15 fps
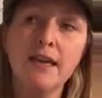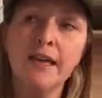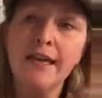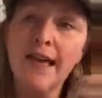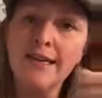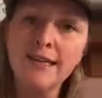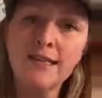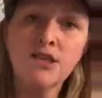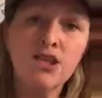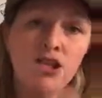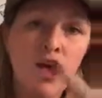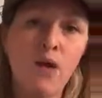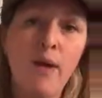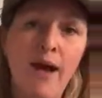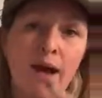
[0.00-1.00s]
getting to
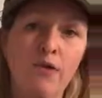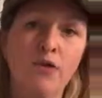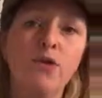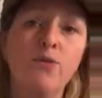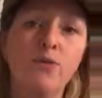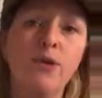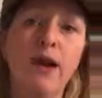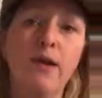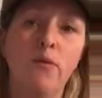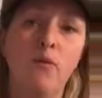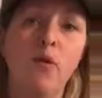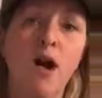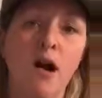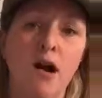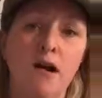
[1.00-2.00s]
know how your brain
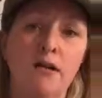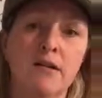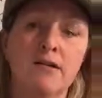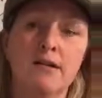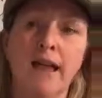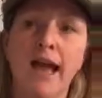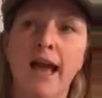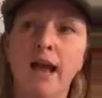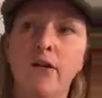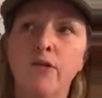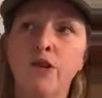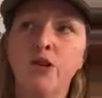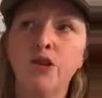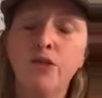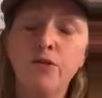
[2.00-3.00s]
works and how
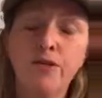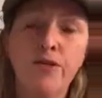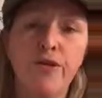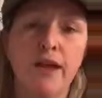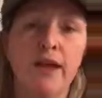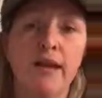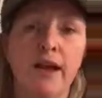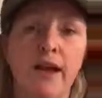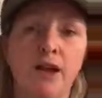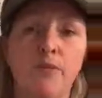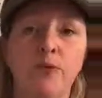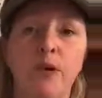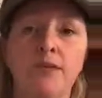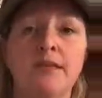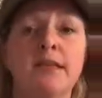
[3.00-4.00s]
you think and how you
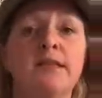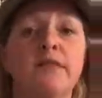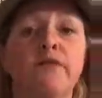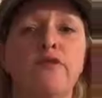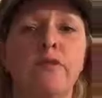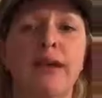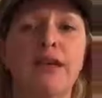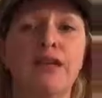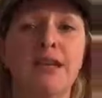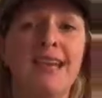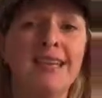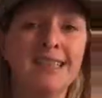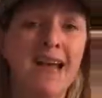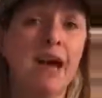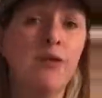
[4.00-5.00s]
process information
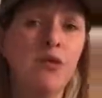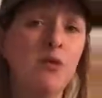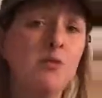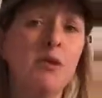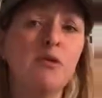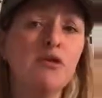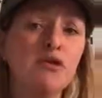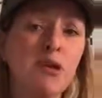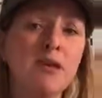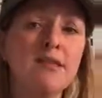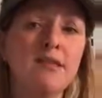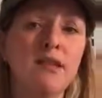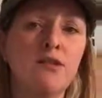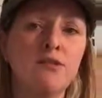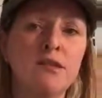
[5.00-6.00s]
is how you build
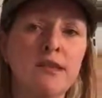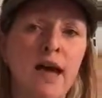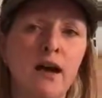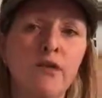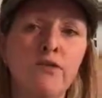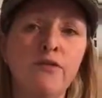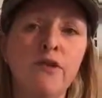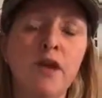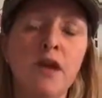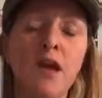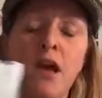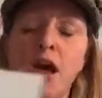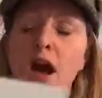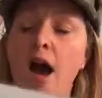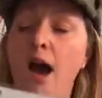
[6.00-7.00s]
trust in yourself.
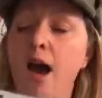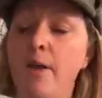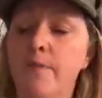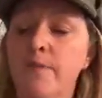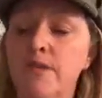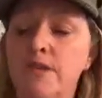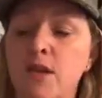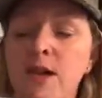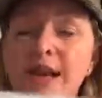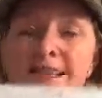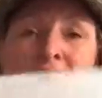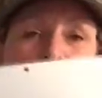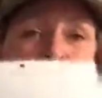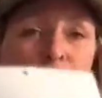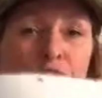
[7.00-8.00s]
So as
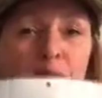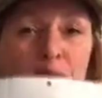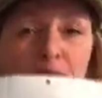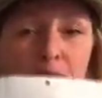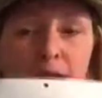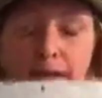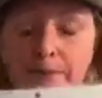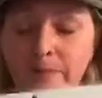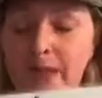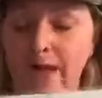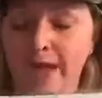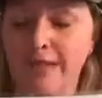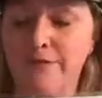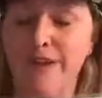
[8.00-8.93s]
it's February and it's